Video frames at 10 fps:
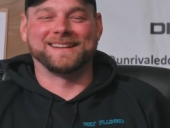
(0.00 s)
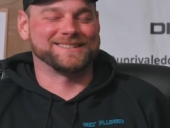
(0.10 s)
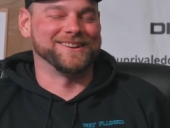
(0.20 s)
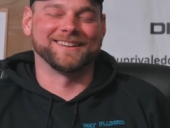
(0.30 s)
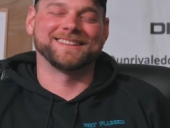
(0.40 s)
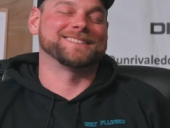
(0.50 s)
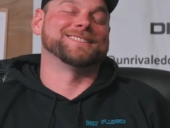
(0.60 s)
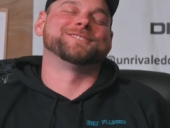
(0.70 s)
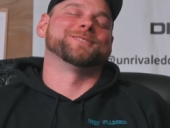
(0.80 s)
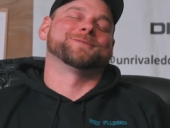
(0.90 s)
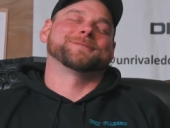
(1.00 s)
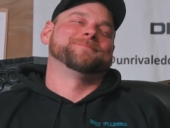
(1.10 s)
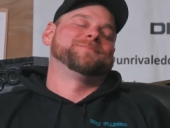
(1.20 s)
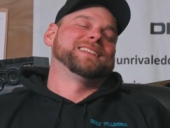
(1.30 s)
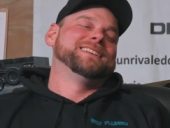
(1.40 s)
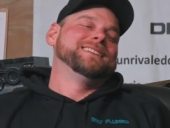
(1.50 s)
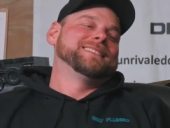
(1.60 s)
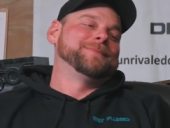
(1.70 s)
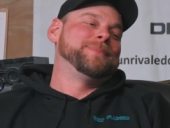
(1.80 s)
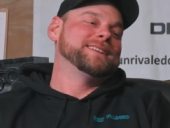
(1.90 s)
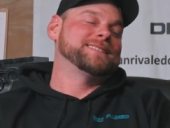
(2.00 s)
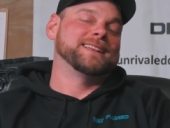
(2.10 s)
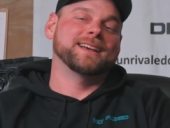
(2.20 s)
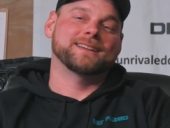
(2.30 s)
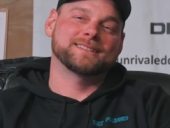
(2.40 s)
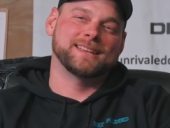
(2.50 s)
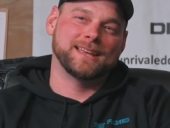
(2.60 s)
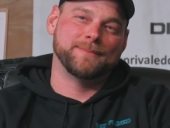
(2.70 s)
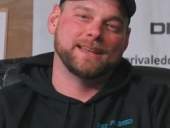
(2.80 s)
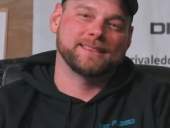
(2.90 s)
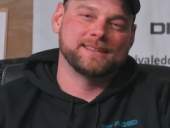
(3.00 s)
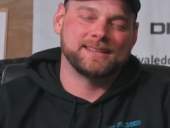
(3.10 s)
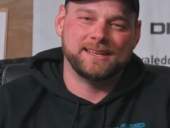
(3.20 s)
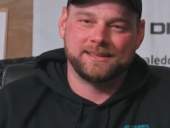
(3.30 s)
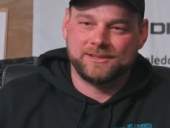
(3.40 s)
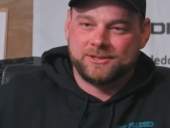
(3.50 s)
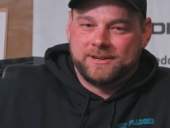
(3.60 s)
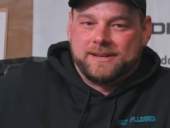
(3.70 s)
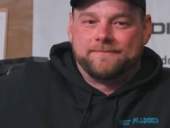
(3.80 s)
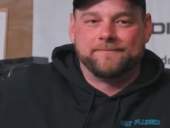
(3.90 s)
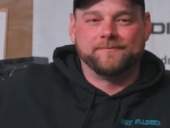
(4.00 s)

that's not. That's a joke. the best thing I could say about this industry